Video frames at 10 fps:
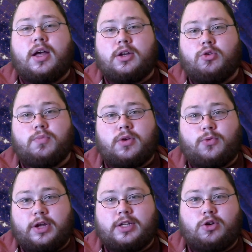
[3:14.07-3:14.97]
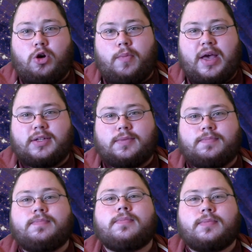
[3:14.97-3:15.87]
and don't be afraid to comment.
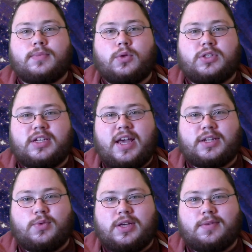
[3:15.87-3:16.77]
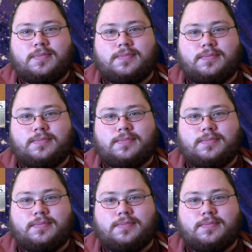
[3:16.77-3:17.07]
See you next week.